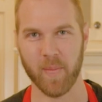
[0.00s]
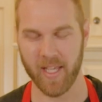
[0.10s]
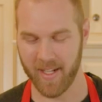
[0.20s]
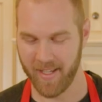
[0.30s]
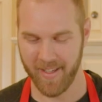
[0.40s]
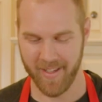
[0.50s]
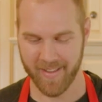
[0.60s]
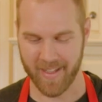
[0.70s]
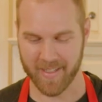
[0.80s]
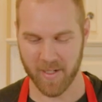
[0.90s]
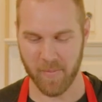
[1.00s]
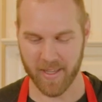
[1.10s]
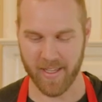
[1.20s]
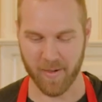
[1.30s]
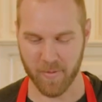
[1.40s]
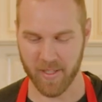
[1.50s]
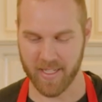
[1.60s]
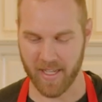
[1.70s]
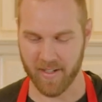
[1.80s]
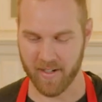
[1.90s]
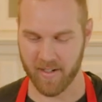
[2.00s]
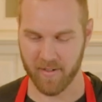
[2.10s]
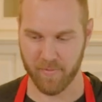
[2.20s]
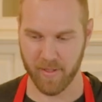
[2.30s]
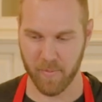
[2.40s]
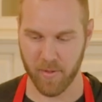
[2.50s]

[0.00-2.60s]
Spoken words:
meat. That's gonna make that really tender, really